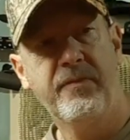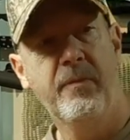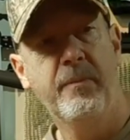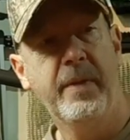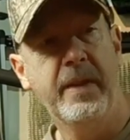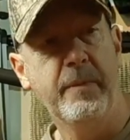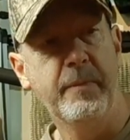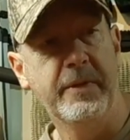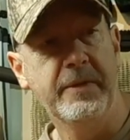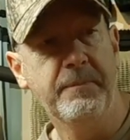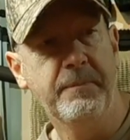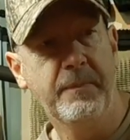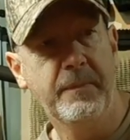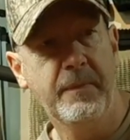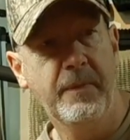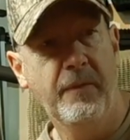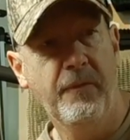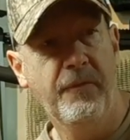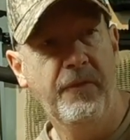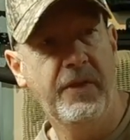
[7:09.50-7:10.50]
from Beeman
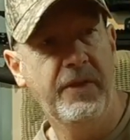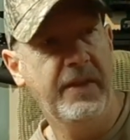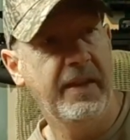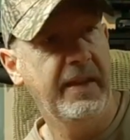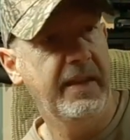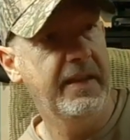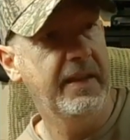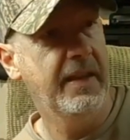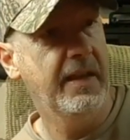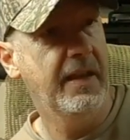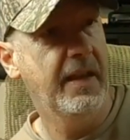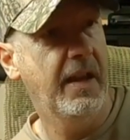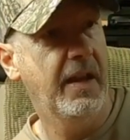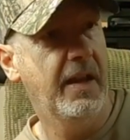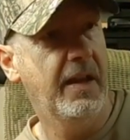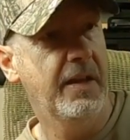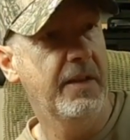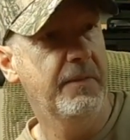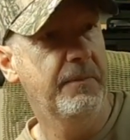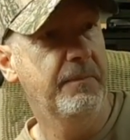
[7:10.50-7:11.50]
for the
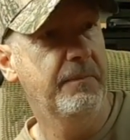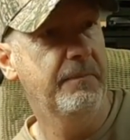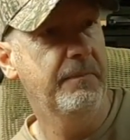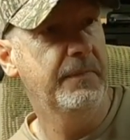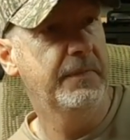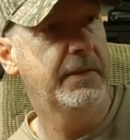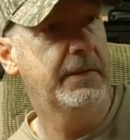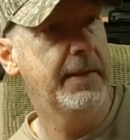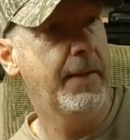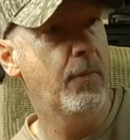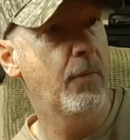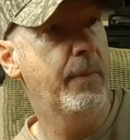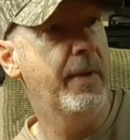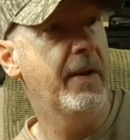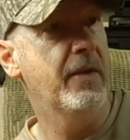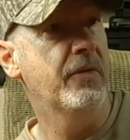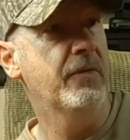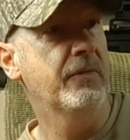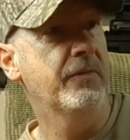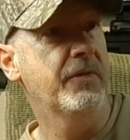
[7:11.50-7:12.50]
double
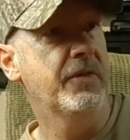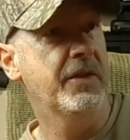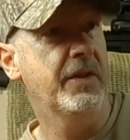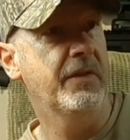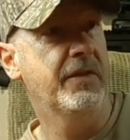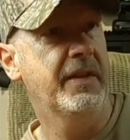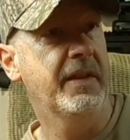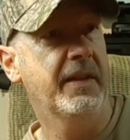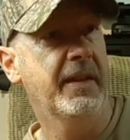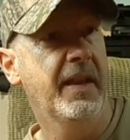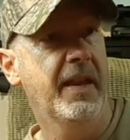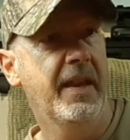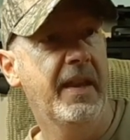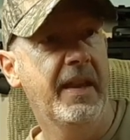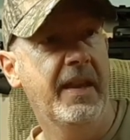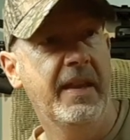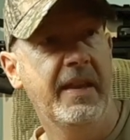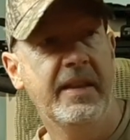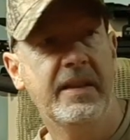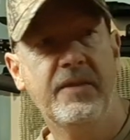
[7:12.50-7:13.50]
barrel shooting
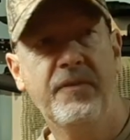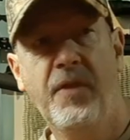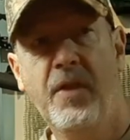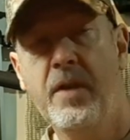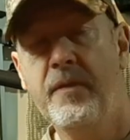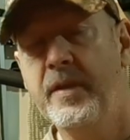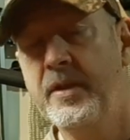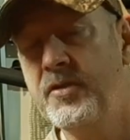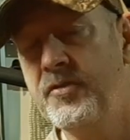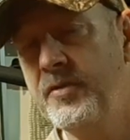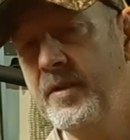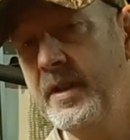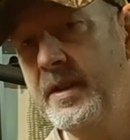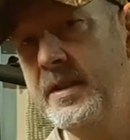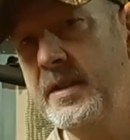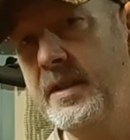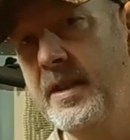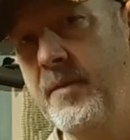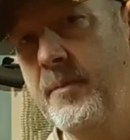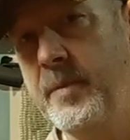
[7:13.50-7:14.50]
is
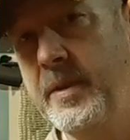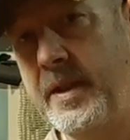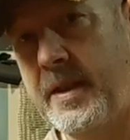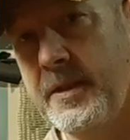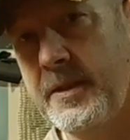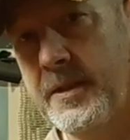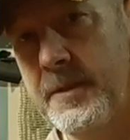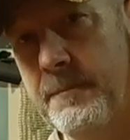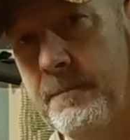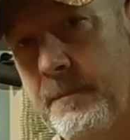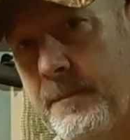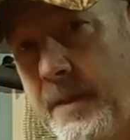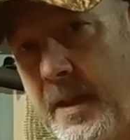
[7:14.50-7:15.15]
580 FPS.